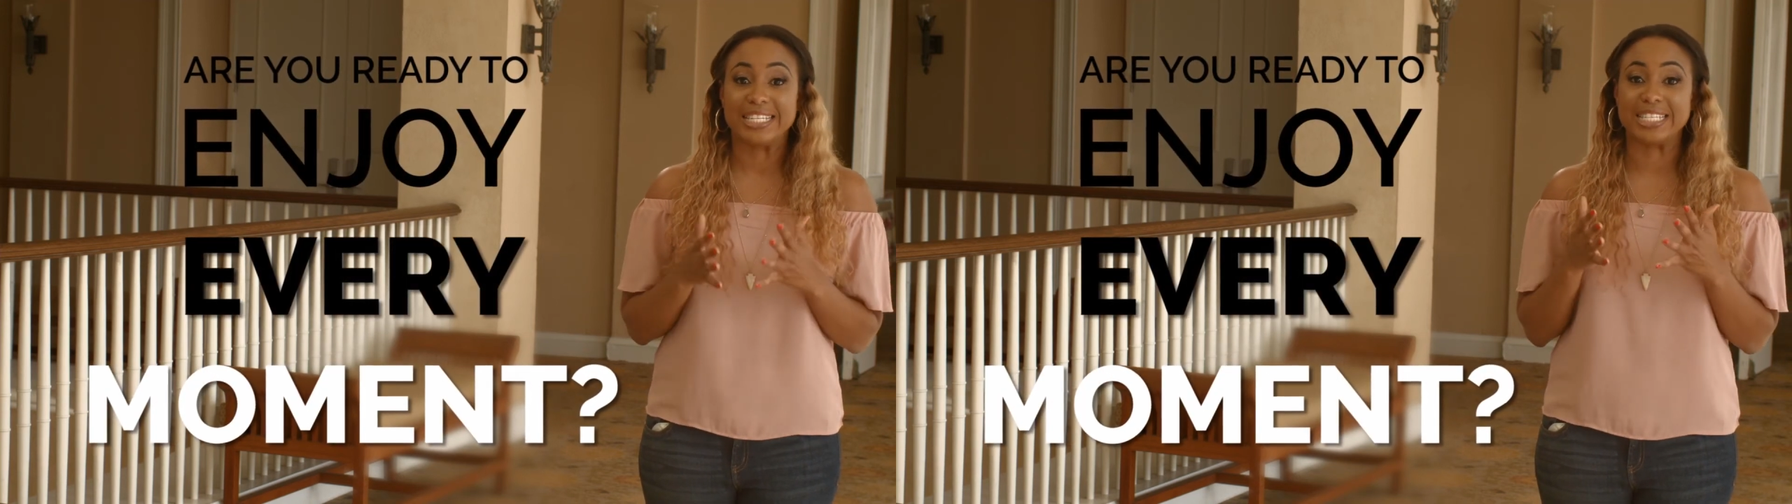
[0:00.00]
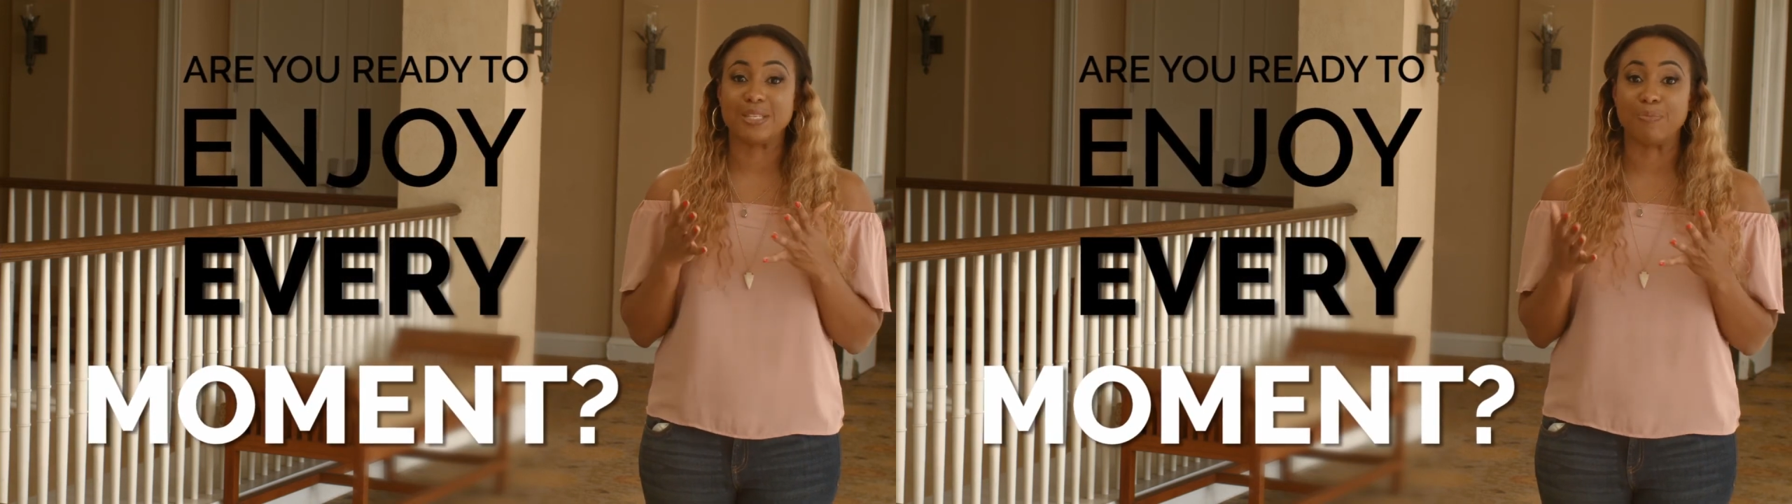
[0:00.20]

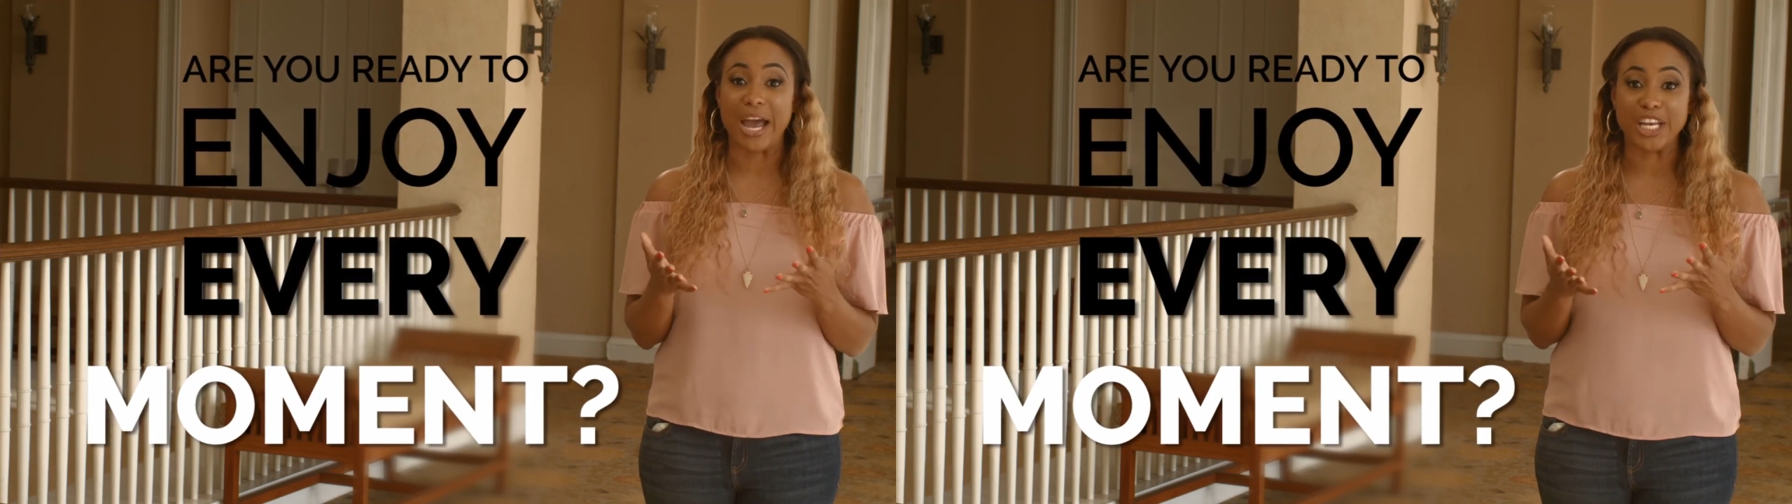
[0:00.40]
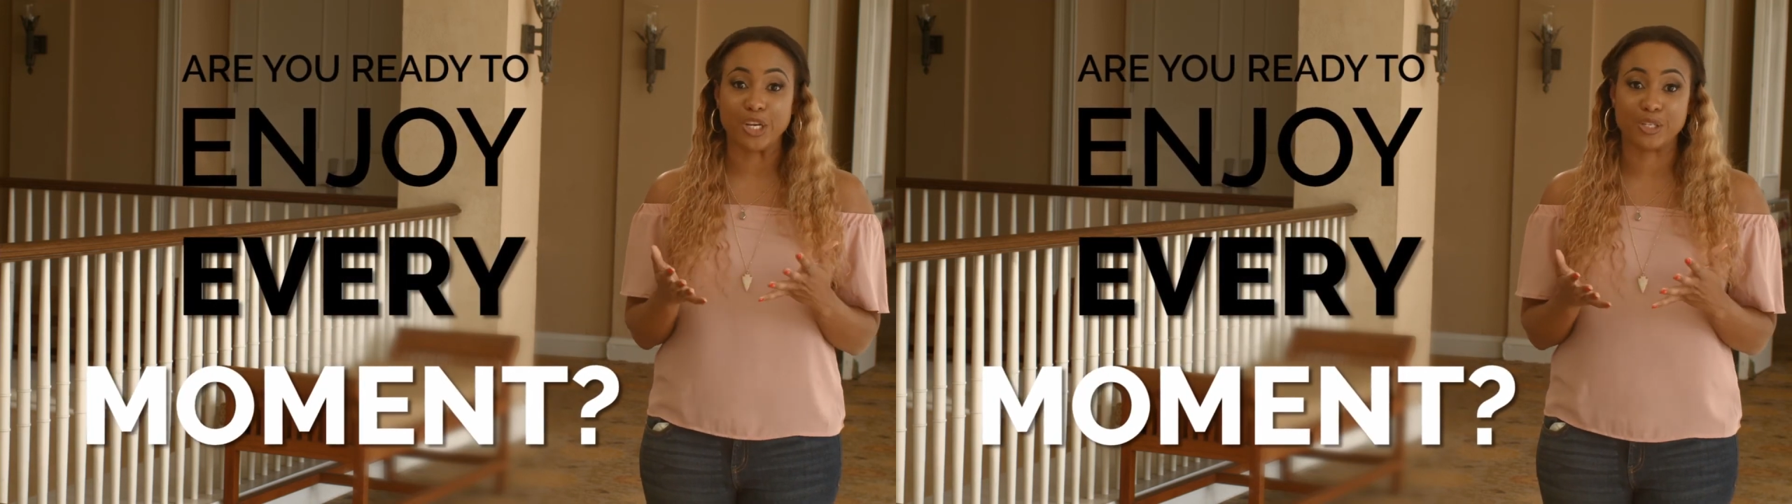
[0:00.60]

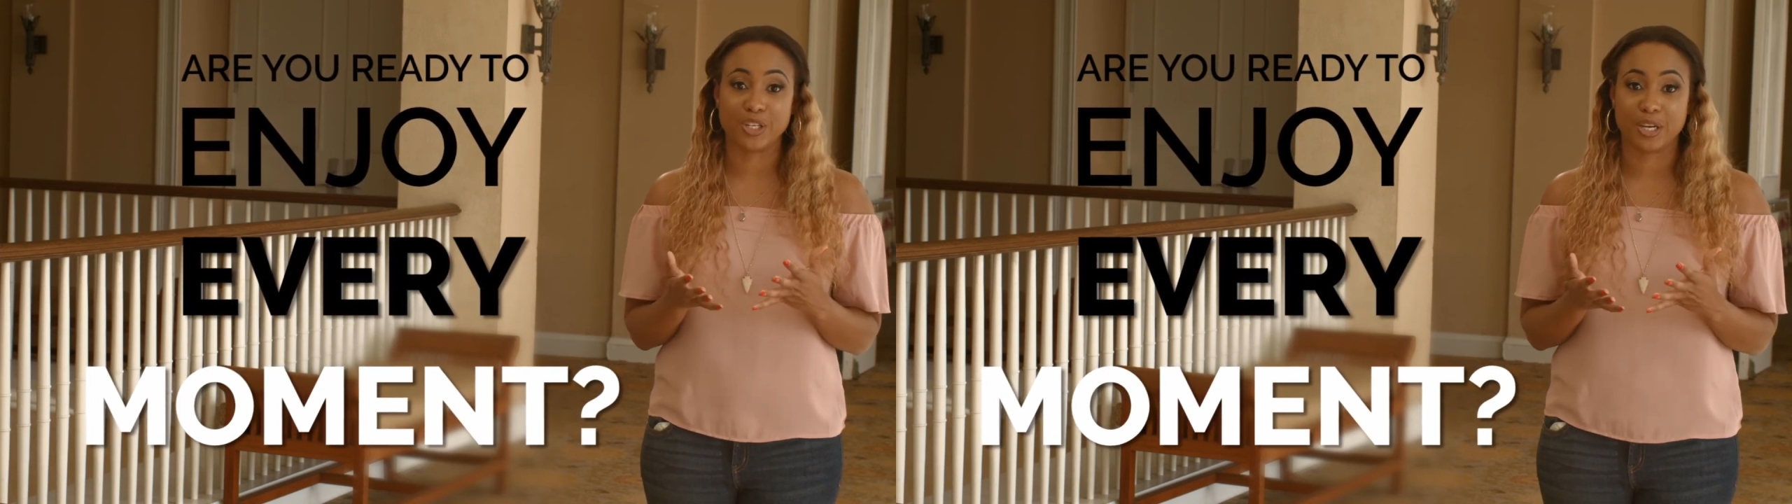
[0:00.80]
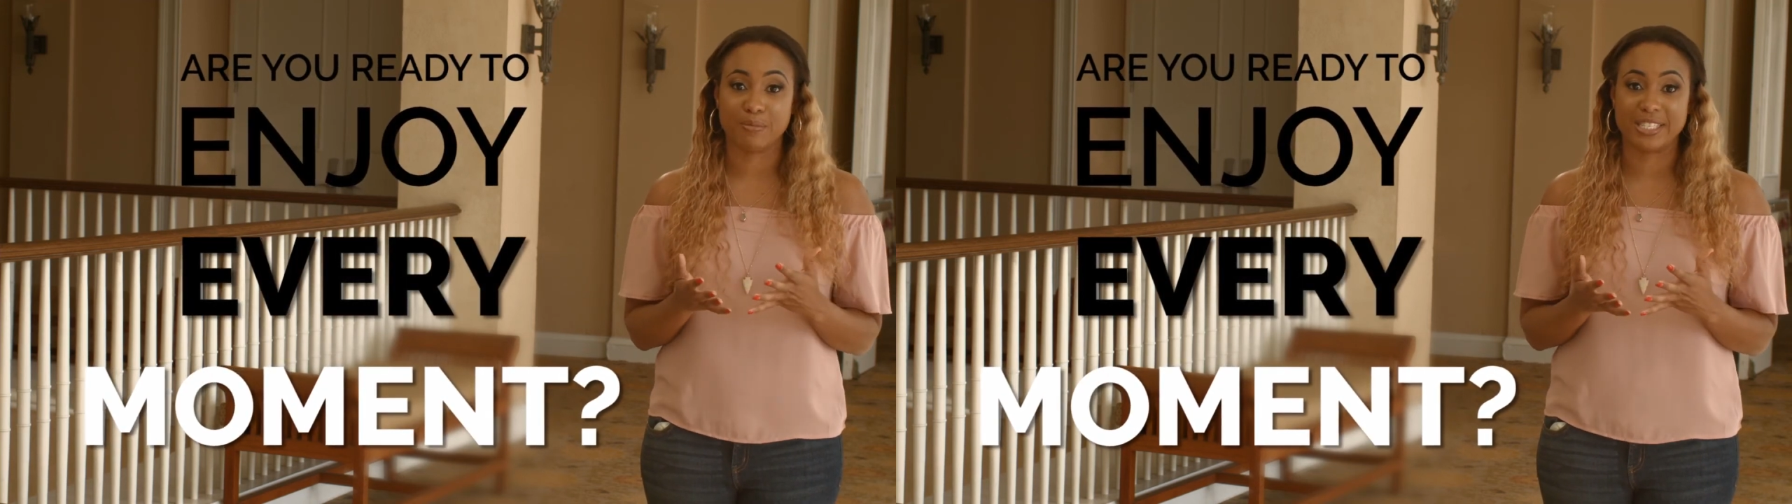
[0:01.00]
despite your
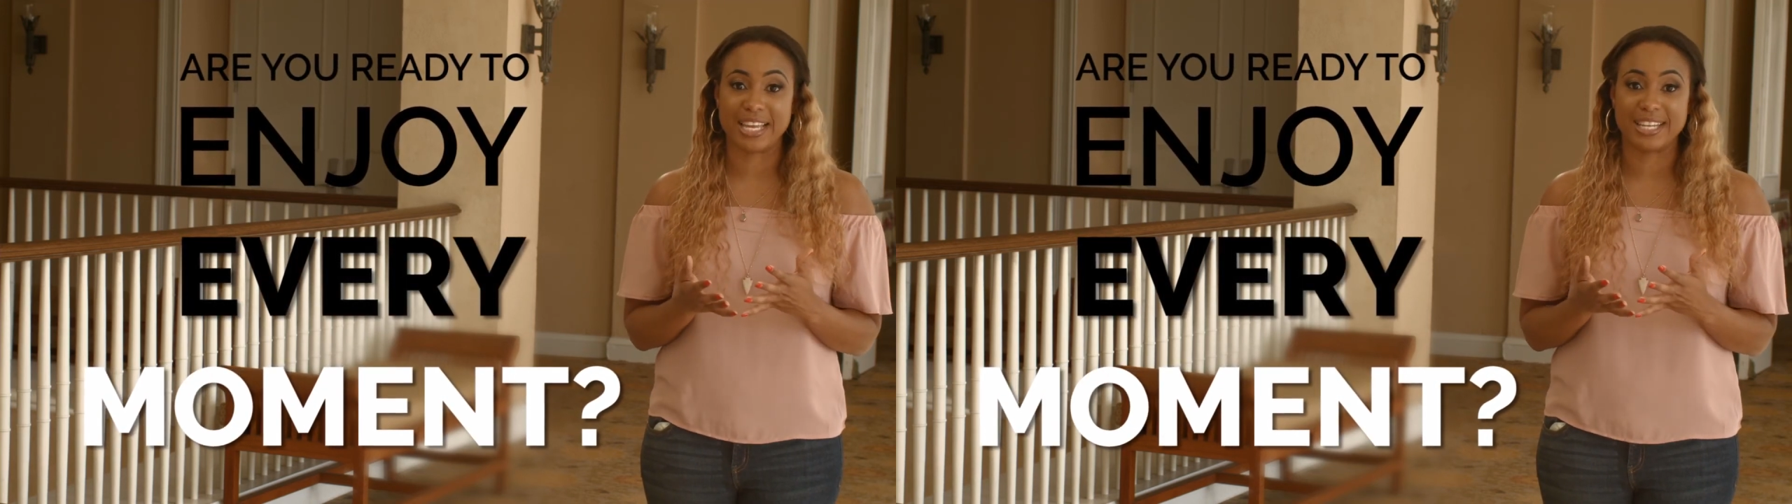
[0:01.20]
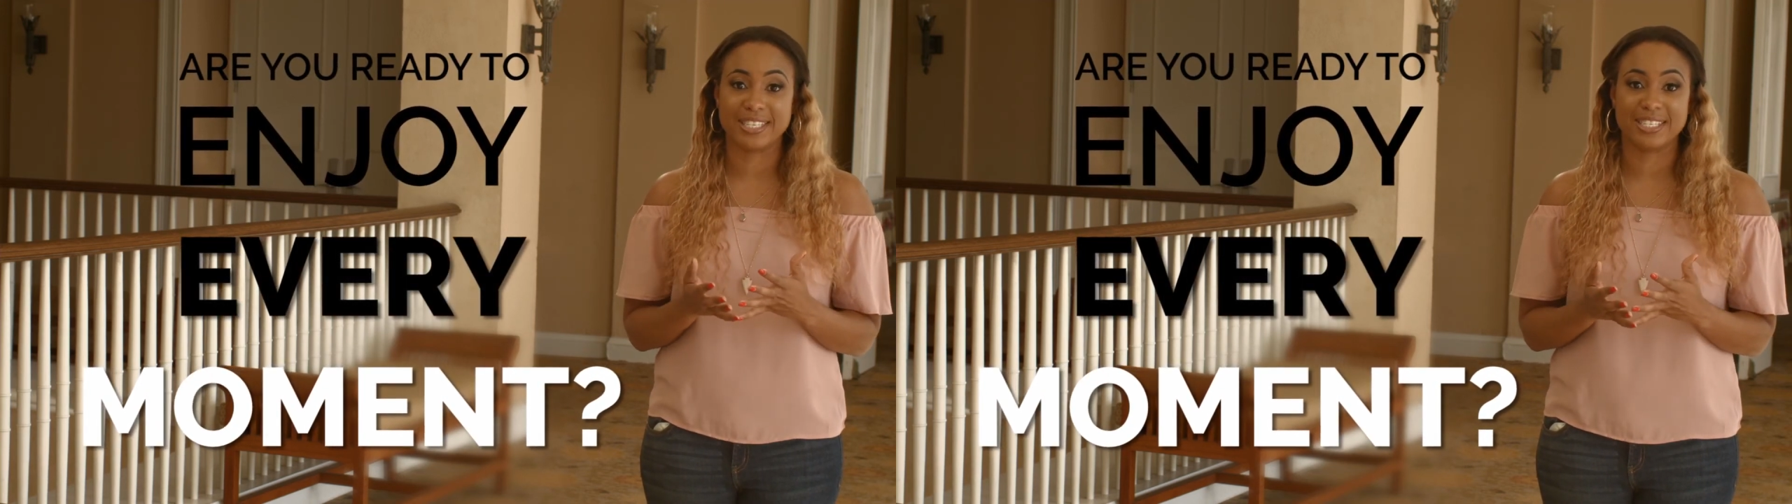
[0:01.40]

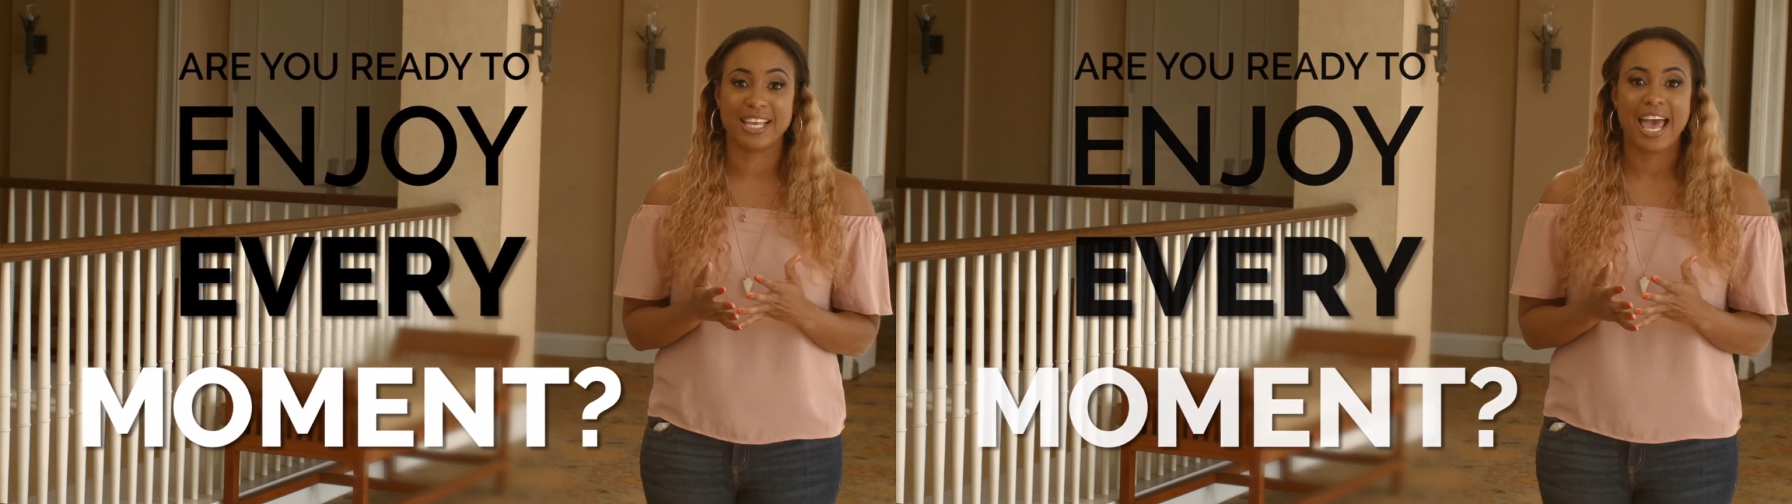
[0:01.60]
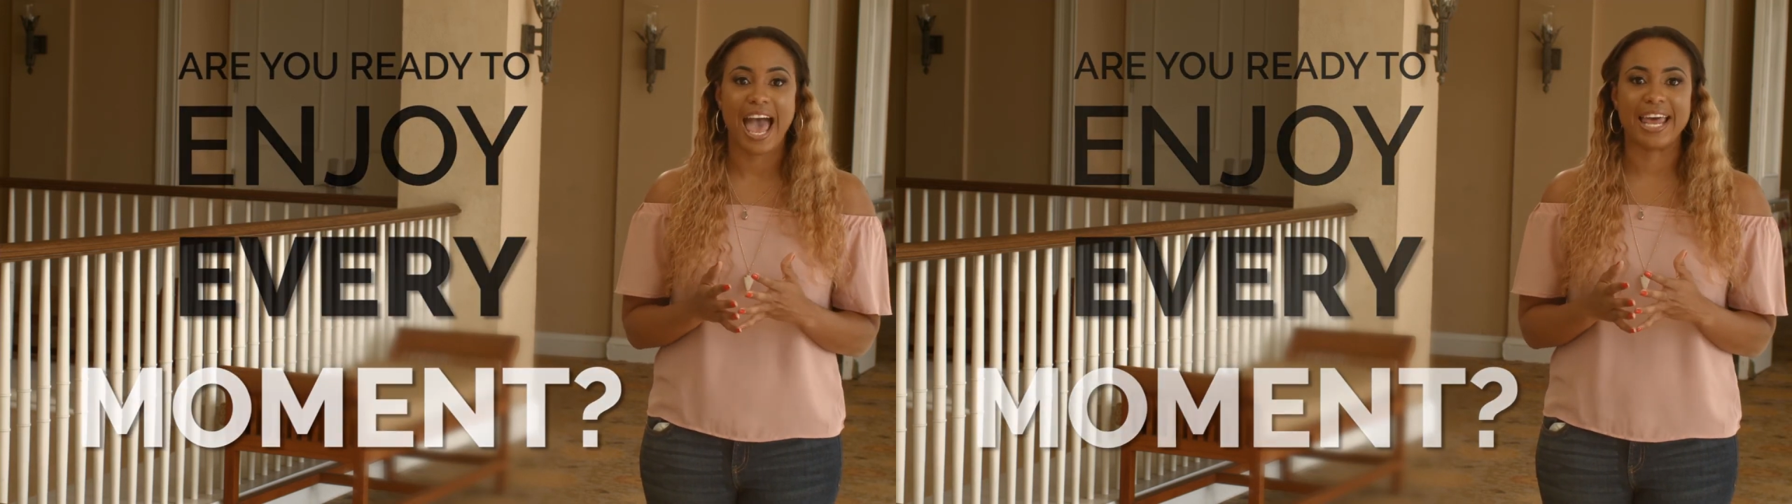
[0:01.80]
circumstances